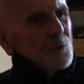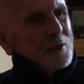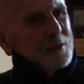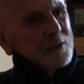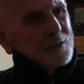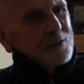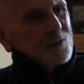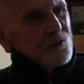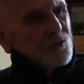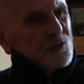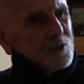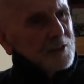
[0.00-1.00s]
Rain,
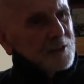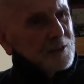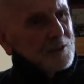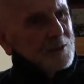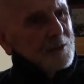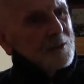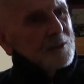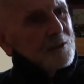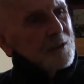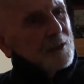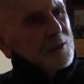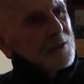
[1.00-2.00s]
sleet.
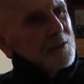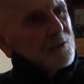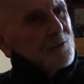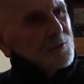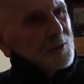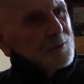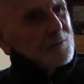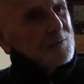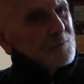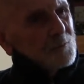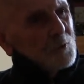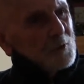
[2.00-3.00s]
And he had said,
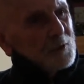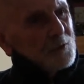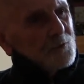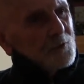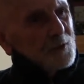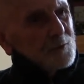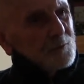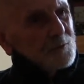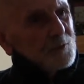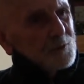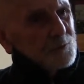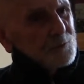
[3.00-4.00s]

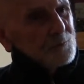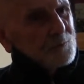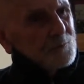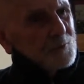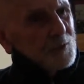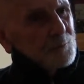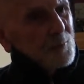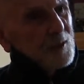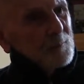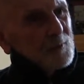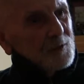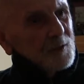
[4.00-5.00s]
you are
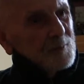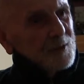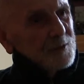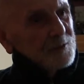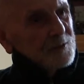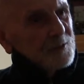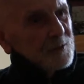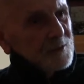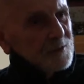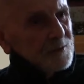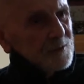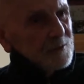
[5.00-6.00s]
bomber commander
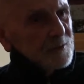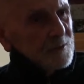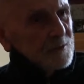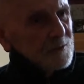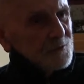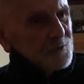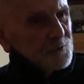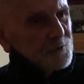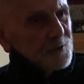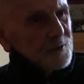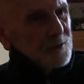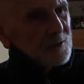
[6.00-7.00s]
tonight, nothing else will
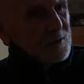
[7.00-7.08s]
take